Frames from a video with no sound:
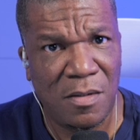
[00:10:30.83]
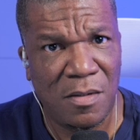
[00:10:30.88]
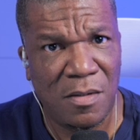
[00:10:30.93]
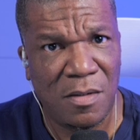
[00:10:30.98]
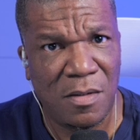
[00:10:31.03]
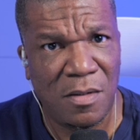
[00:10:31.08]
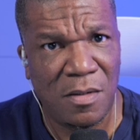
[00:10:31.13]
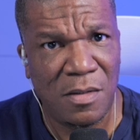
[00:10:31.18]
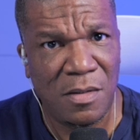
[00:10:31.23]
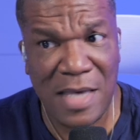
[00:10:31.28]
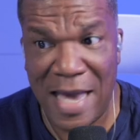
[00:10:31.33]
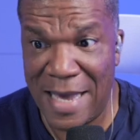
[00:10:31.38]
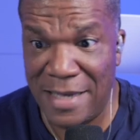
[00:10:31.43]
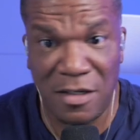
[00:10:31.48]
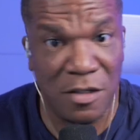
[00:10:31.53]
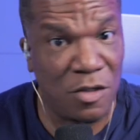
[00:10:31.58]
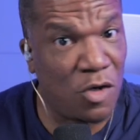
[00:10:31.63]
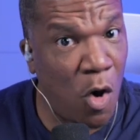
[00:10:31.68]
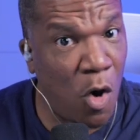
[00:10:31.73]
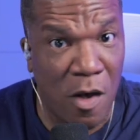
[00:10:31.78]

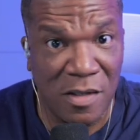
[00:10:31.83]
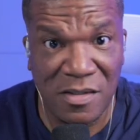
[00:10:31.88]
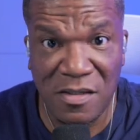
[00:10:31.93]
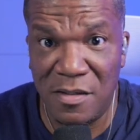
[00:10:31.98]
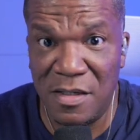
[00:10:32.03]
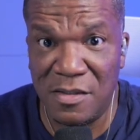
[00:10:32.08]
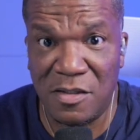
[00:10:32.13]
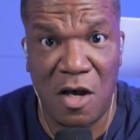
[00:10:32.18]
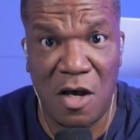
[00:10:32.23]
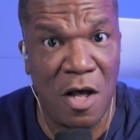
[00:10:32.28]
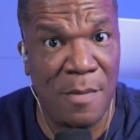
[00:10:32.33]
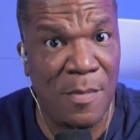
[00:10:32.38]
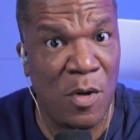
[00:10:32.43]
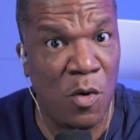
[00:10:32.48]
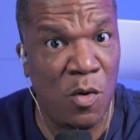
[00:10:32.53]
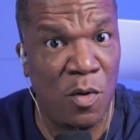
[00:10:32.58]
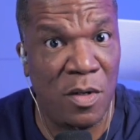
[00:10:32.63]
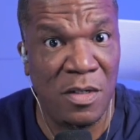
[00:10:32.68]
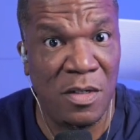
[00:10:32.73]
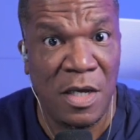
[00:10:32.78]
Kalen Carson has come
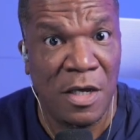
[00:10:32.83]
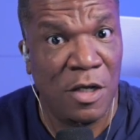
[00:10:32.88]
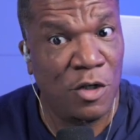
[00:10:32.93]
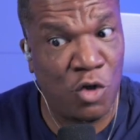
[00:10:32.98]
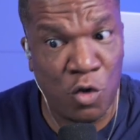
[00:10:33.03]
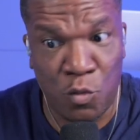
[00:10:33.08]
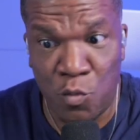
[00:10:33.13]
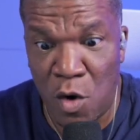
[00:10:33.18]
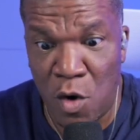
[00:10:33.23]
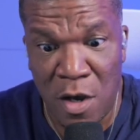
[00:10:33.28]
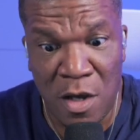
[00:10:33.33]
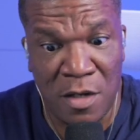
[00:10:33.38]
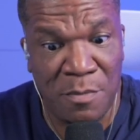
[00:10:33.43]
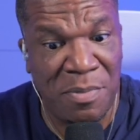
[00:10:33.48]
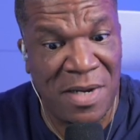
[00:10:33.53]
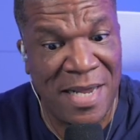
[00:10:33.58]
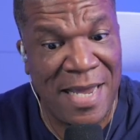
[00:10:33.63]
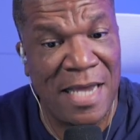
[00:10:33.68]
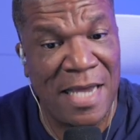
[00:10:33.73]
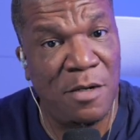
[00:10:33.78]
on. Deron
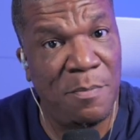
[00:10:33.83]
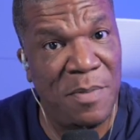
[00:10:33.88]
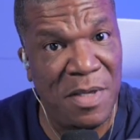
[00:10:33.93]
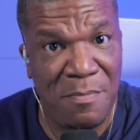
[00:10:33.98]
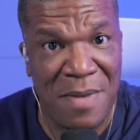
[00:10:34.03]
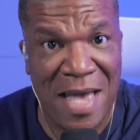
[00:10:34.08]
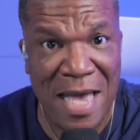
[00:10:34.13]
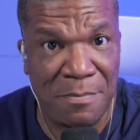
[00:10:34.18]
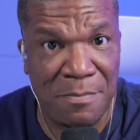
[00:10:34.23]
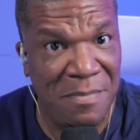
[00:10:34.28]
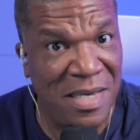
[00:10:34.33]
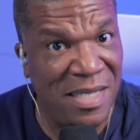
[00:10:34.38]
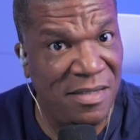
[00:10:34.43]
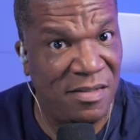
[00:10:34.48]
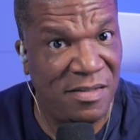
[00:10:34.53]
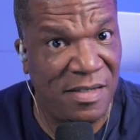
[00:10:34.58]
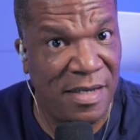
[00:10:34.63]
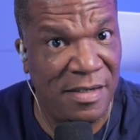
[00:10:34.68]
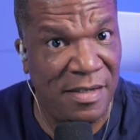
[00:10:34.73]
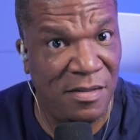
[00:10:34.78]
Bland will be back
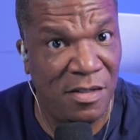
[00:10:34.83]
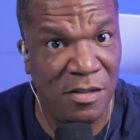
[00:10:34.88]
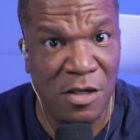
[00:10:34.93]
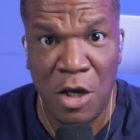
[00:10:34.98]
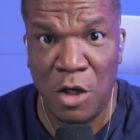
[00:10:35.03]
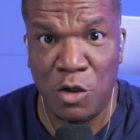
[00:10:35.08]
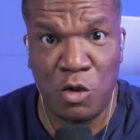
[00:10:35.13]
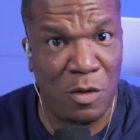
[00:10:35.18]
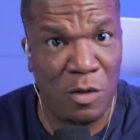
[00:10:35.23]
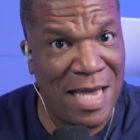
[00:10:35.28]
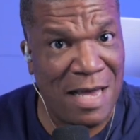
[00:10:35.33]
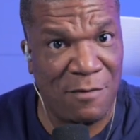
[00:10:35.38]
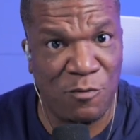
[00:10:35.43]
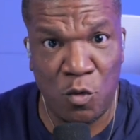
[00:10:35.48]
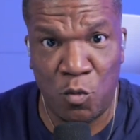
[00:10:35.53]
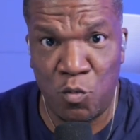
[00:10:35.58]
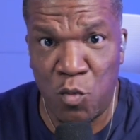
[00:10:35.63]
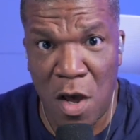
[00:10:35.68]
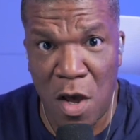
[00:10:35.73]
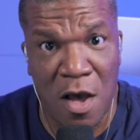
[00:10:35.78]
mid-season. You'll have
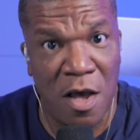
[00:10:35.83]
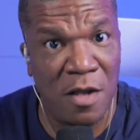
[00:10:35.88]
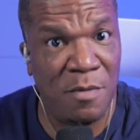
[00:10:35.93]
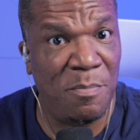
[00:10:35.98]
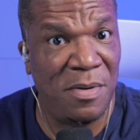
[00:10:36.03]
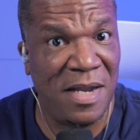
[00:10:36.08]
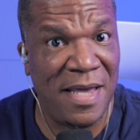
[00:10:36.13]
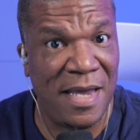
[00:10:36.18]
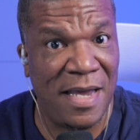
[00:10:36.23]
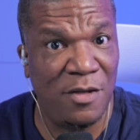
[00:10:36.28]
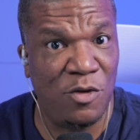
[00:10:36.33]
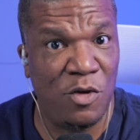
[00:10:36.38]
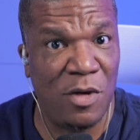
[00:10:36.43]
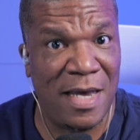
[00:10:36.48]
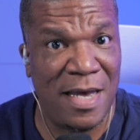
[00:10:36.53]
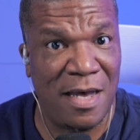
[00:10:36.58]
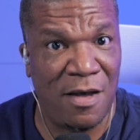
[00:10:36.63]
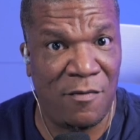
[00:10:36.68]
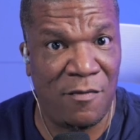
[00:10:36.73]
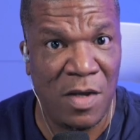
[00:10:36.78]
Deron Bland. You'll
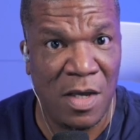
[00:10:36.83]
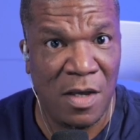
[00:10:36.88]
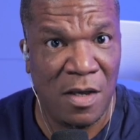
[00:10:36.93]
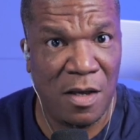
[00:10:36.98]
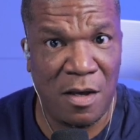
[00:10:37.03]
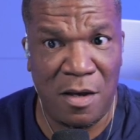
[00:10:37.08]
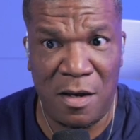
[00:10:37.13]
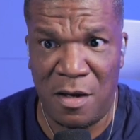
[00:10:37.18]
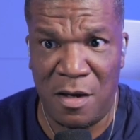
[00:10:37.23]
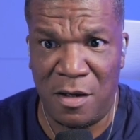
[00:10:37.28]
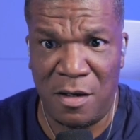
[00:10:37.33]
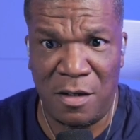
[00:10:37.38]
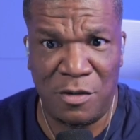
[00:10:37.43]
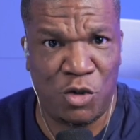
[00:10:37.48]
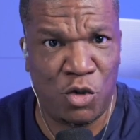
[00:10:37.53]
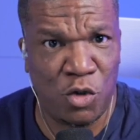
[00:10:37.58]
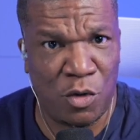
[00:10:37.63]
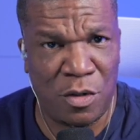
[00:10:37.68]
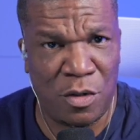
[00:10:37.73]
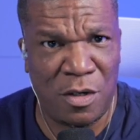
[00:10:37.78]
have
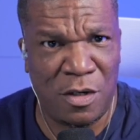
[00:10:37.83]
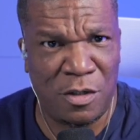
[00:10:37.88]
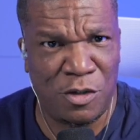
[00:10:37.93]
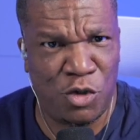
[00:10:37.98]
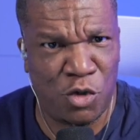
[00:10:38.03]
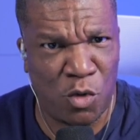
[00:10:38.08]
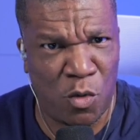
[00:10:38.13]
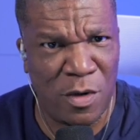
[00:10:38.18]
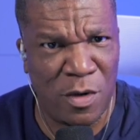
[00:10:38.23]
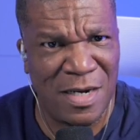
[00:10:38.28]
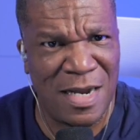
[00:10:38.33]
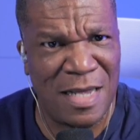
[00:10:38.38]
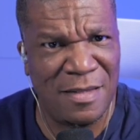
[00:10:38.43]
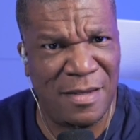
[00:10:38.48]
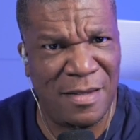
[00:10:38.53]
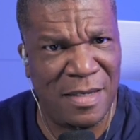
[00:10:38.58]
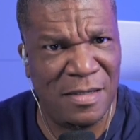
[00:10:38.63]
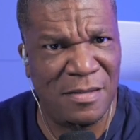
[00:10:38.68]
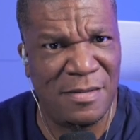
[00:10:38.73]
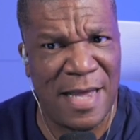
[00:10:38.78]
Jordan, I
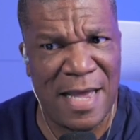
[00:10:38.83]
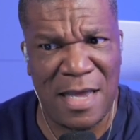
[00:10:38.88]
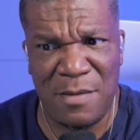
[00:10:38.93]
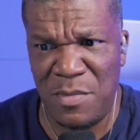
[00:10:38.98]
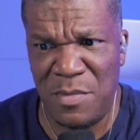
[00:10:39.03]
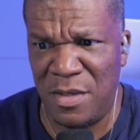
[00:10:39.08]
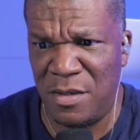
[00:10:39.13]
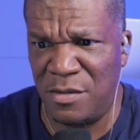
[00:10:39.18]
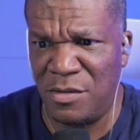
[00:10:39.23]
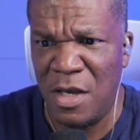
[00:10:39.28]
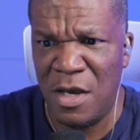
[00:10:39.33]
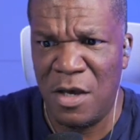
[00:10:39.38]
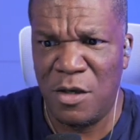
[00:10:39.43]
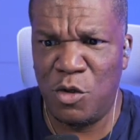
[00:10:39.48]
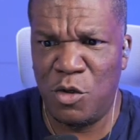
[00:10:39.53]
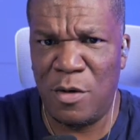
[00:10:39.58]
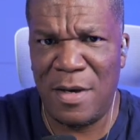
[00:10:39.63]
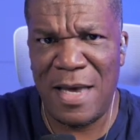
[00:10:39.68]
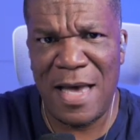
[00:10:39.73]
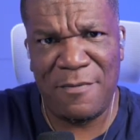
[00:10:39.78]
think his name is.
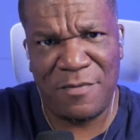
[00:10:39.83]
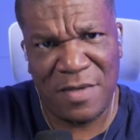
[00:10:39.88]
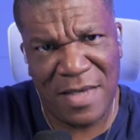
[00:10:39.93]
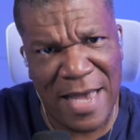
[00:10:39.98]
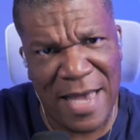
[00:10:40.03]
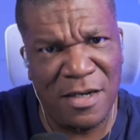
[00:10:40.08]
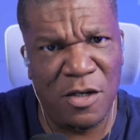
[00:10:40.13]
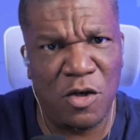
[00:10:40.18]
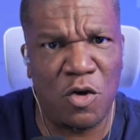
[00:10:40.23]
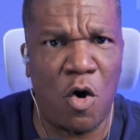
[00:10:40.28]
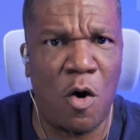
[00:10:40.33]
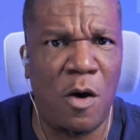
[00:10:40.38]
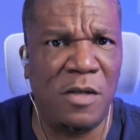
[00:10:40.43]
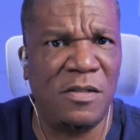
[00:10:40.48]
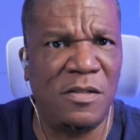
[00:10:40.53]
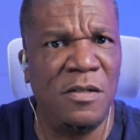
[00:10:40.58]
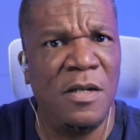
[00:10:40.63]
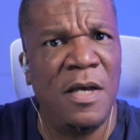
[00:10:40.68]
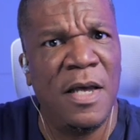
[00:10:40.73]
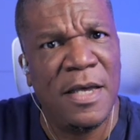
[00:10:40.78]
You'll have Kalen
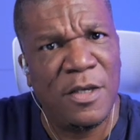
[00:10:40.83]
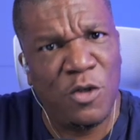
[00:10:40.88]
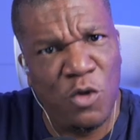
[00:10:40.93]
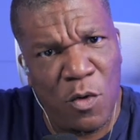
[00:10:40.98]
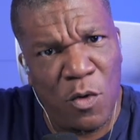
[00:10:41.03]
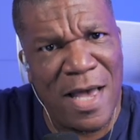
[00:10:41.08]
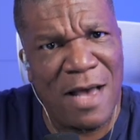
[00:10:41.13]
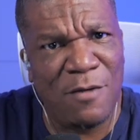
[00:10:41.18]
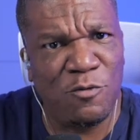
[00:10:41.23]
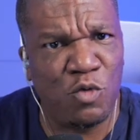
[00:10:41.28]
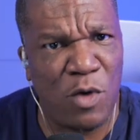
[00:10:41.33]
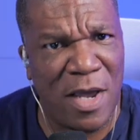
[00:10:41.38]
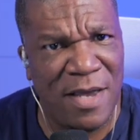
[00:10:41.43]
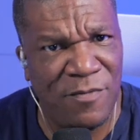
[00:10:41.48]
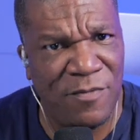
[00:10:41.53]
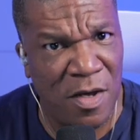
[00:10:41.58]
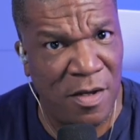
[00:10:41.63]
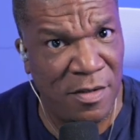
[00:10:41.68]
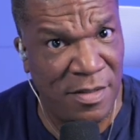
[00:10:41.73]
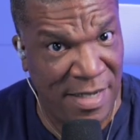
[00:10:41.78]
Carson. You'll have
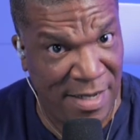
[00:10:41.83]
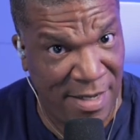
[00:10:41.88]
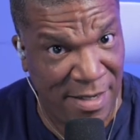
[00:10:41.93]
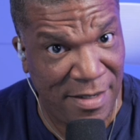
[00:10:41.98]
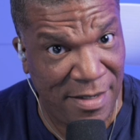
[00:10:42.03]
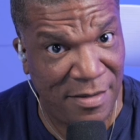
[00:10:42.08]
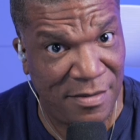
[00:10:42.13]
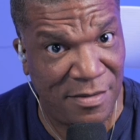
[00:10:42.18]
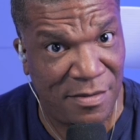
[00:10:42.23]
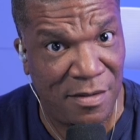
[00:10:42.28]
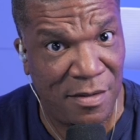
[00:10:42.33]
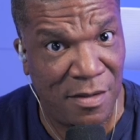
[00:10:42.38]
Trayvon Diggs.